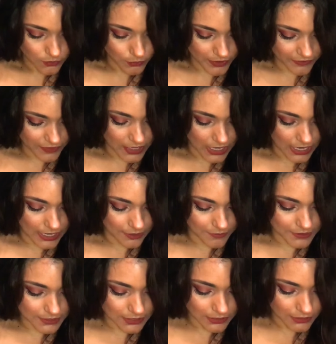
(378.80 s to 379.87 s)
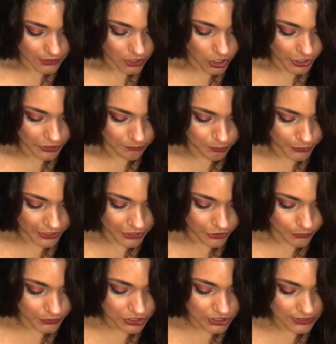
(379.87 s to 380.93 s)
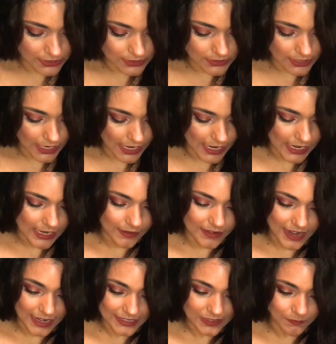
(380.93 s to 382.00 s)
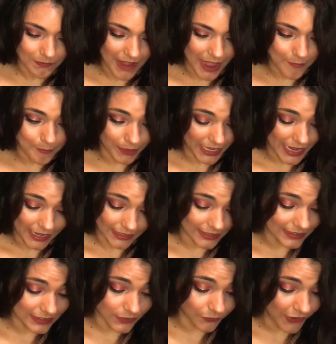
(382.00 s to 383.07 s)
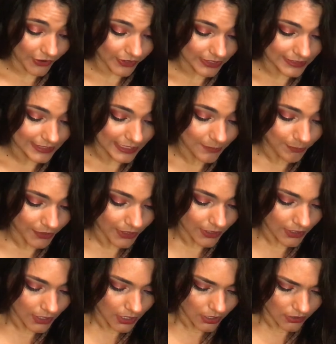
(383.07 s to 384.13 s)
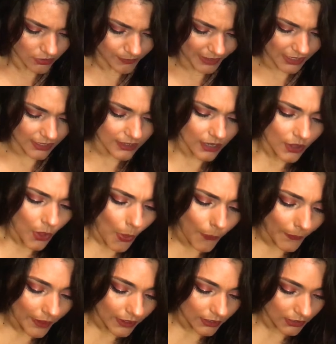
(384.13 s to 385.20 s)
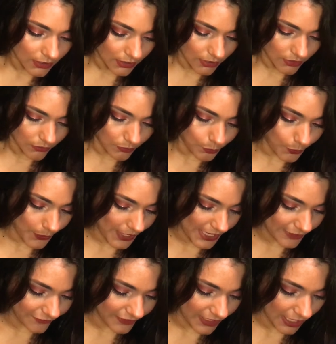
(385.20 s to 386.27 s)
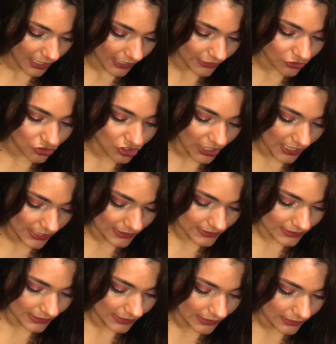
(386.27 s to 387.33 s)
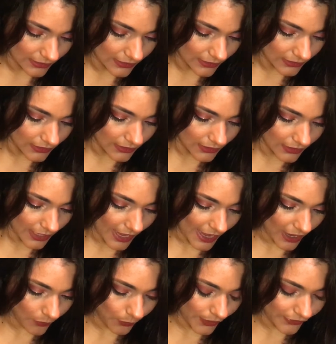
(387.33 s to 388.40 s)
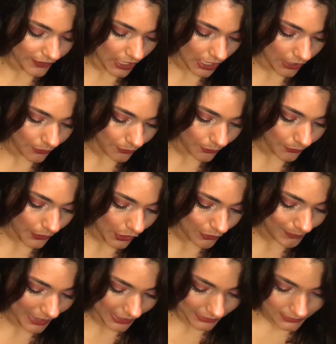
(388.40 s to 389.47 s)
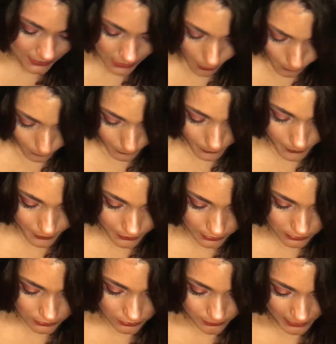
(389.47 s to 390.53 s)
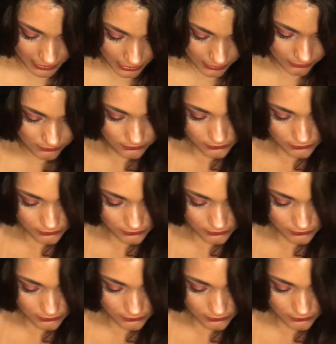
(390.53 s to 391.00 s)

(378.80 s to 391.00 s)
we've got Heartbreaker, which is a nice matte black, and it's very deep. Oh my God. We've got Jealousy, and we've got Romance. Oh my God.